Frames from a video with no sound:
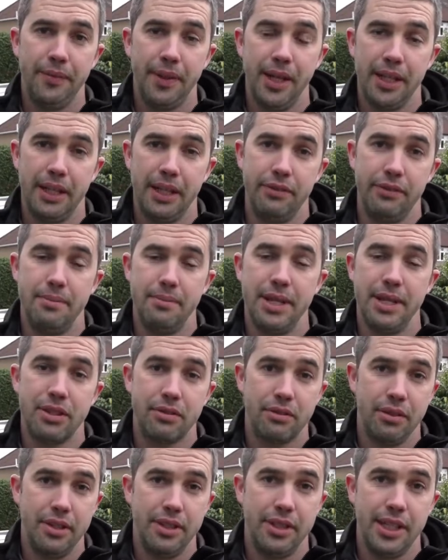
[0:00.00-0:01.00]
and give you a
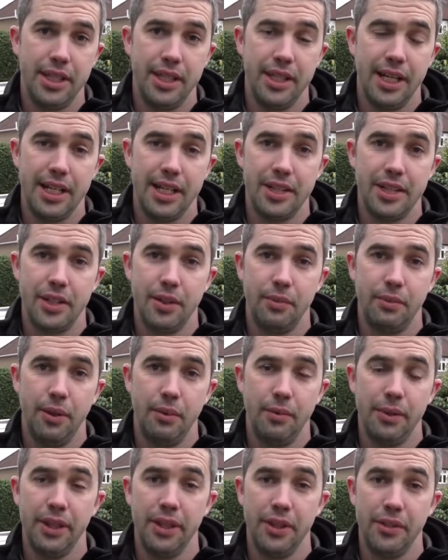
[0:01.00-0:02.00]
better idea as to
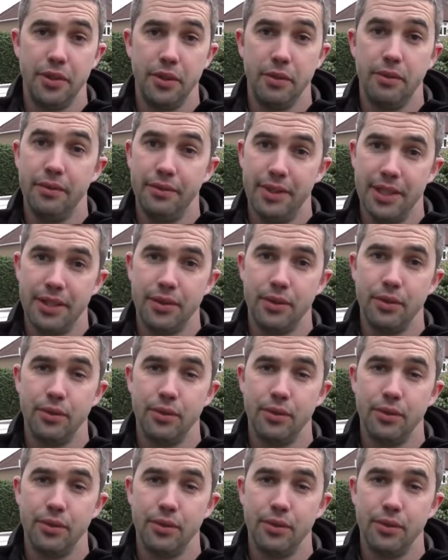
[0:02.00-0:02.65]
what we're going to do with this